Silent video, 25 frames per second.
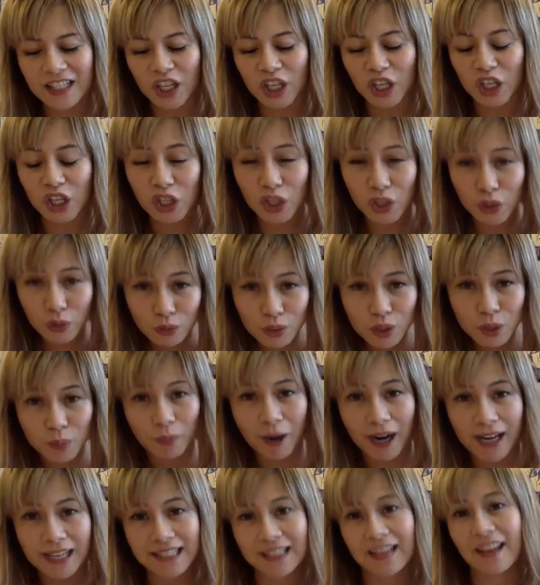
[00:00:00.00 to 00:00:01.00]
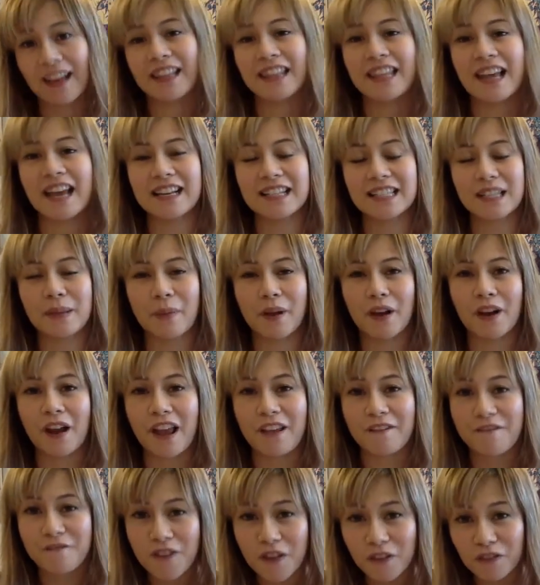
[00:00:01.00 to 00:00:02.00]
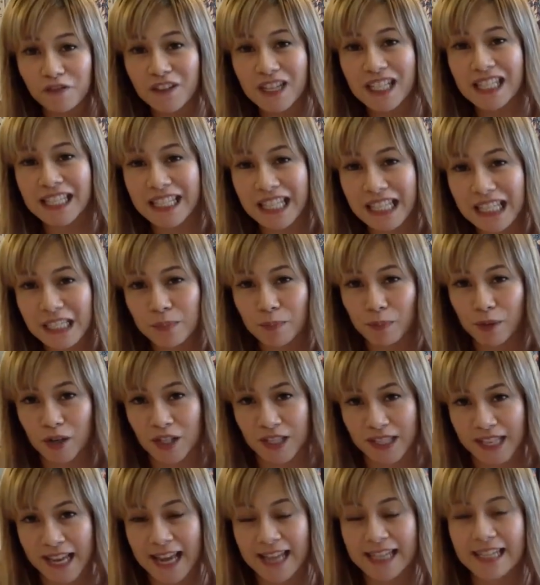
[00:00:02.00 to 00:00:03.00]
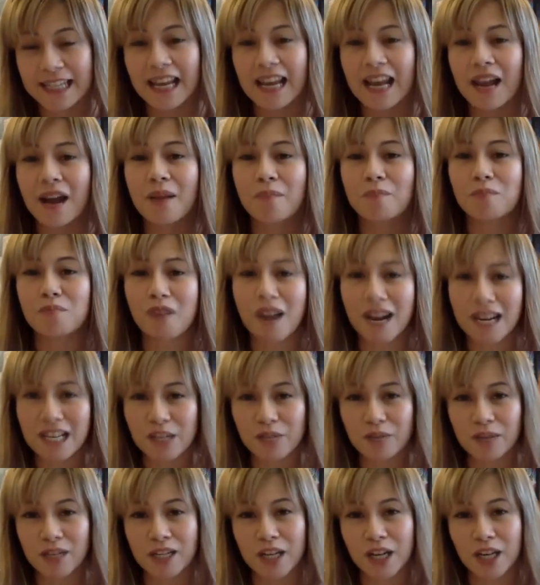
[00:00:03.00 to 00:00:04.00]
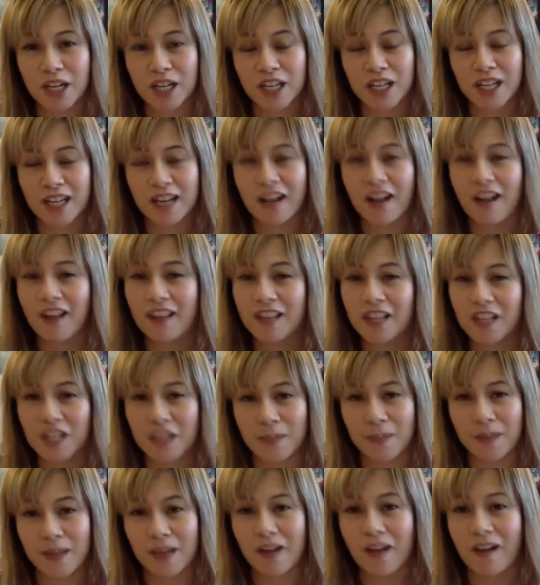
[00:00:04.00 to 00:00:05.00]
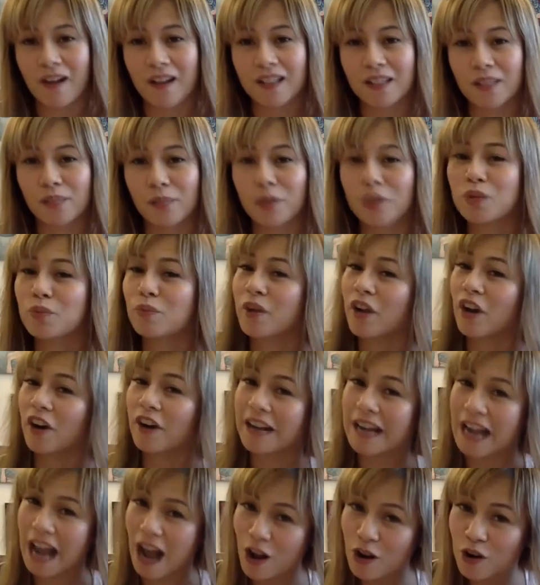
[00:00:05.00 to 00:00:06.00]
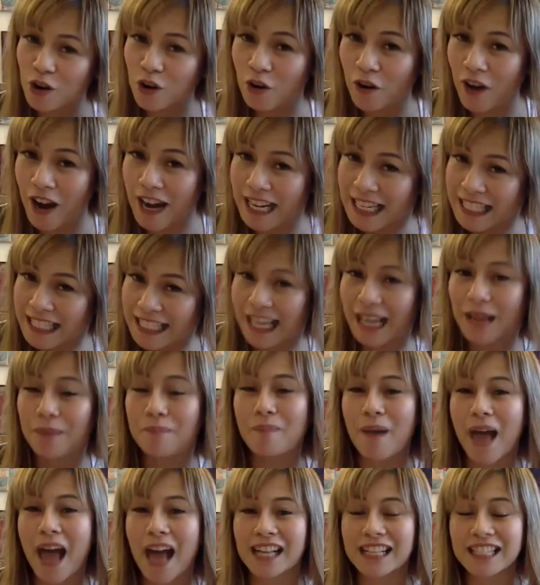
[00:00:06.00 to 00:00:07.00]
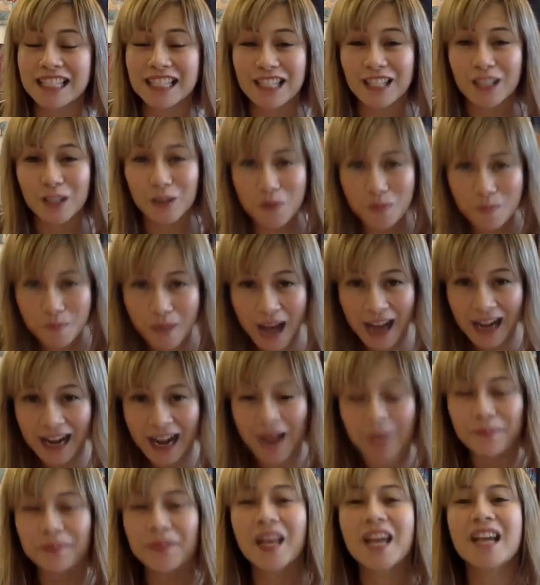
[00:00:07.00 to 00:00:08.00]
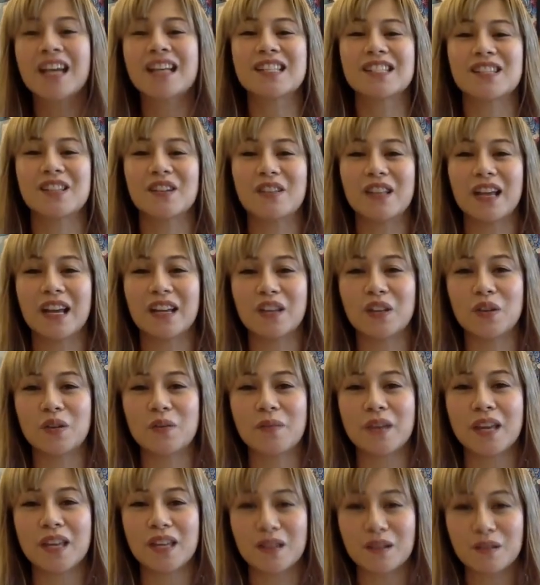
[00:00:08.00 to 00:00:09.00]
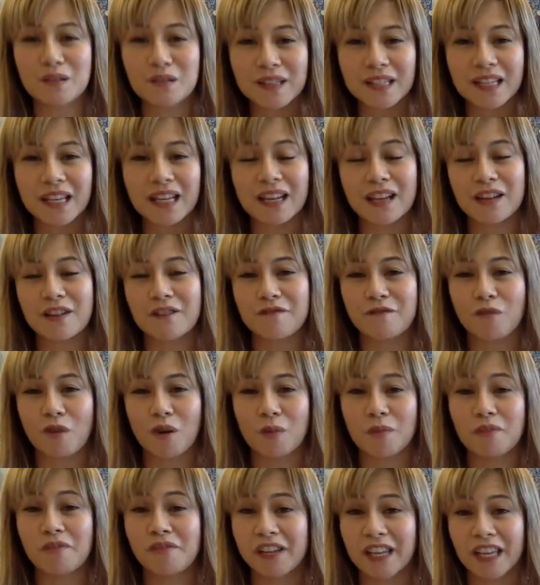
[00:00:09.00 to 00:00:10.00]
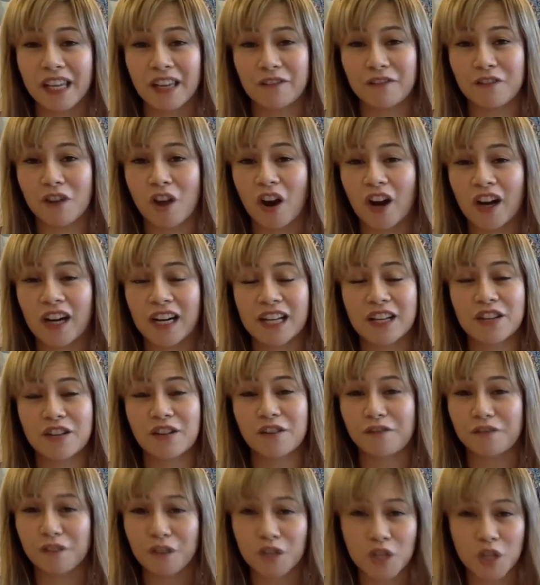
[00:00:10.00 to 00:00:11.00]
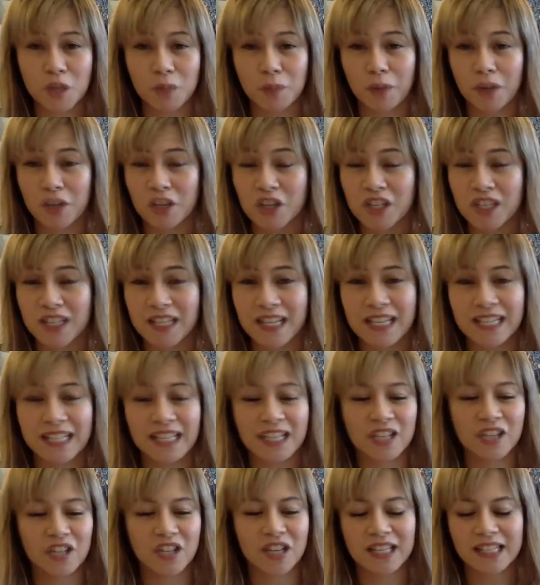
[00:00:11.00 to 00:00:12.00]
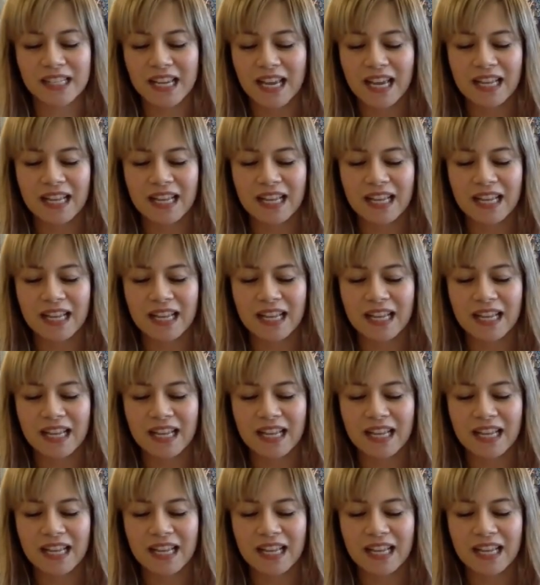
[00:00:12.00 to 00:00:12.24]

a huge price cut. That is about a 56% price reduction on the shipping cost, which we are now crediting back to you, madam, so that you may use it in a form of a gift card in your future purchases and just